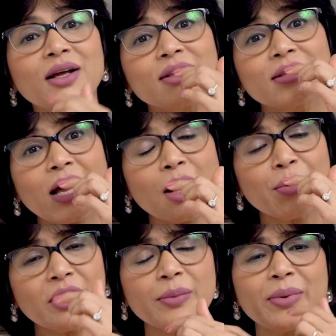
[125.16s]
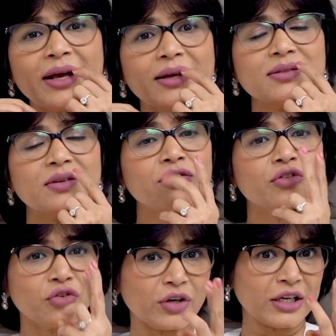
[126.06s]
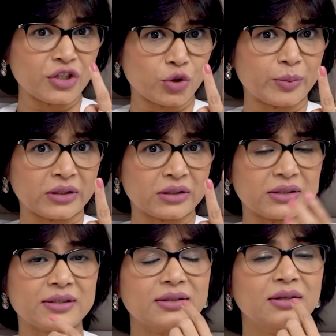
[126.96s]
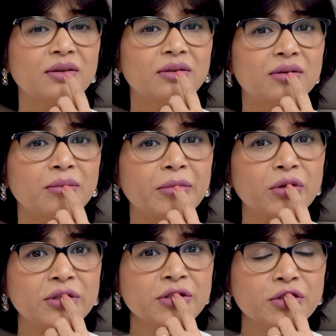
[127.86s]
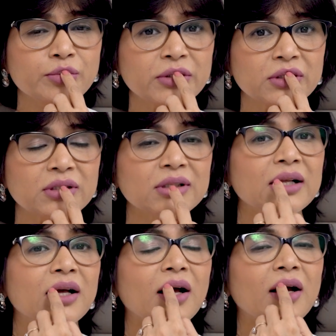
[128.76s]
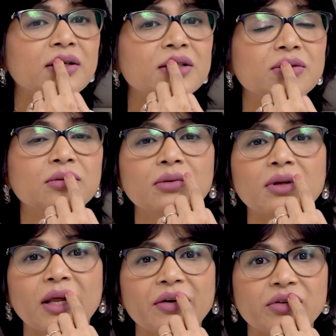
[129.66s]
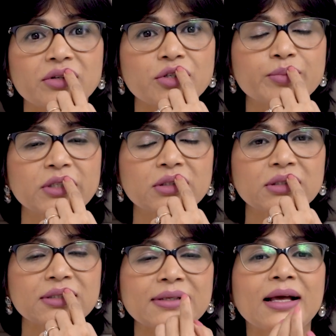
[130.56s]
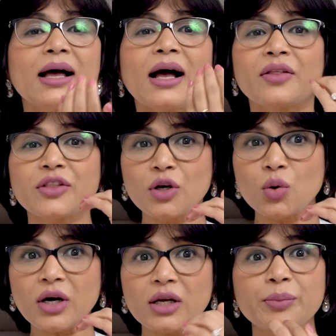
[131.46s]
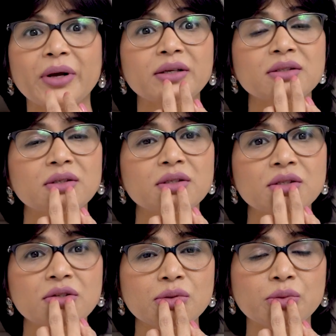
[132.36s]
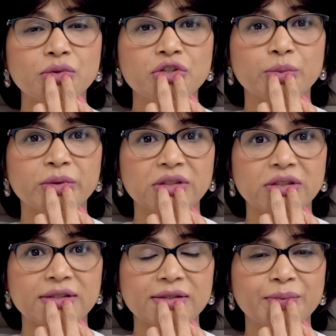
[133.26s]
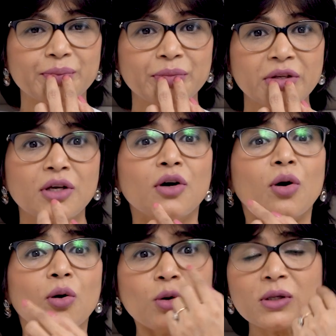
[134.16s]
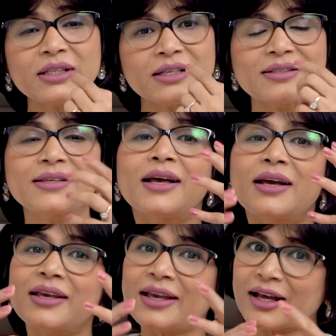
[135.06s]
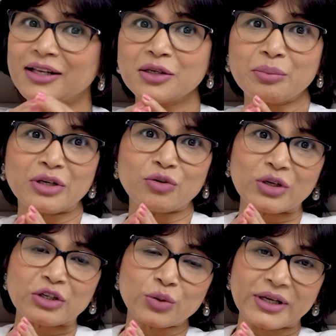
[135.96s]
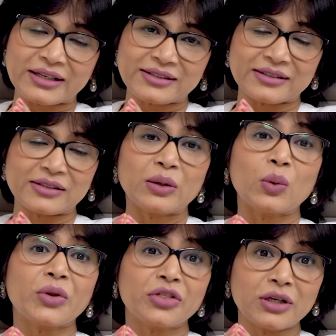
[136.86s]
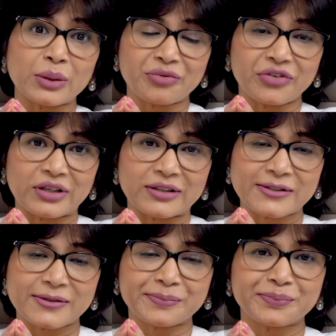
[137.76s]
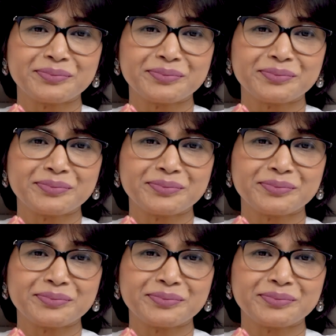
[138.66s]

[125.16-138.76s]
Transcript: The upper lip has 3 tubercles, the median tubercle and 2 lateral tubercles, and the lower lip has 2 tubercles. All these can be recreated with the lip fillers.